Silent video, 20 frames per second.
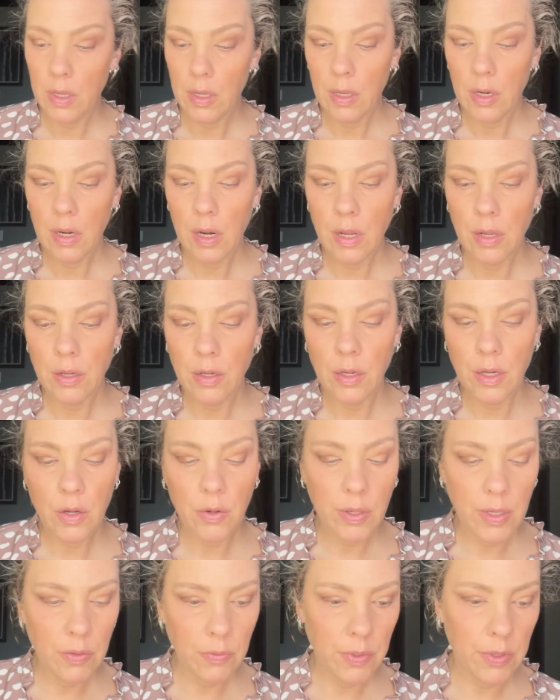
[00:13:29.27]
Now you can go
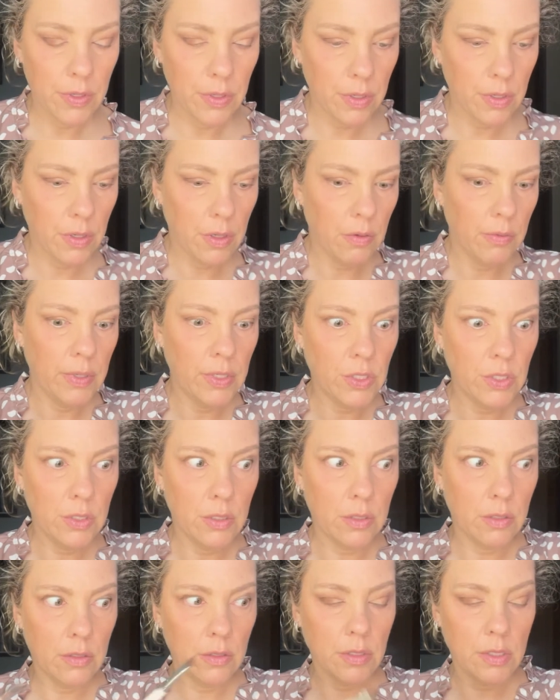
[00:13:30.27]
in with your
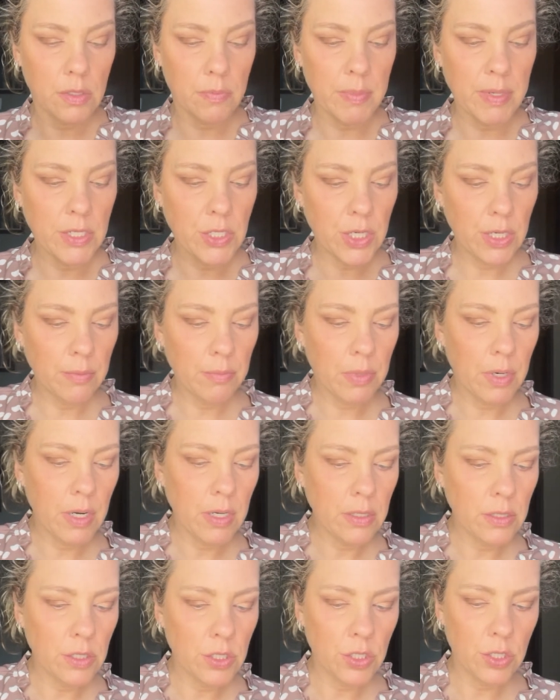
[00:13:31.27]
original smudging
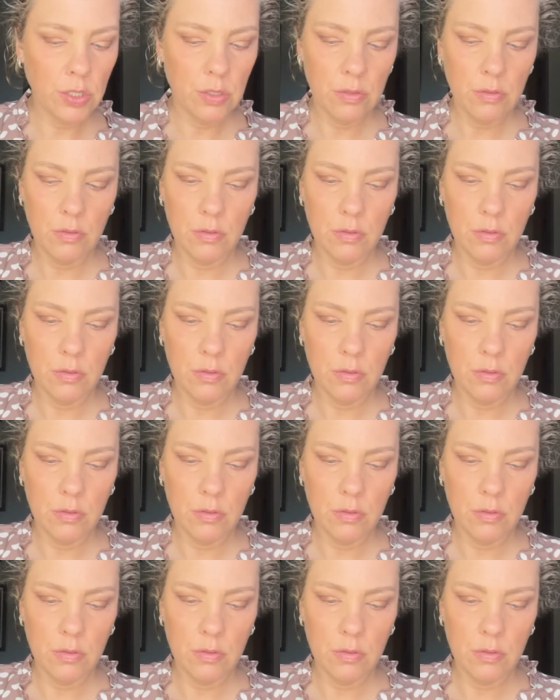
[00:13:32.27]
brush,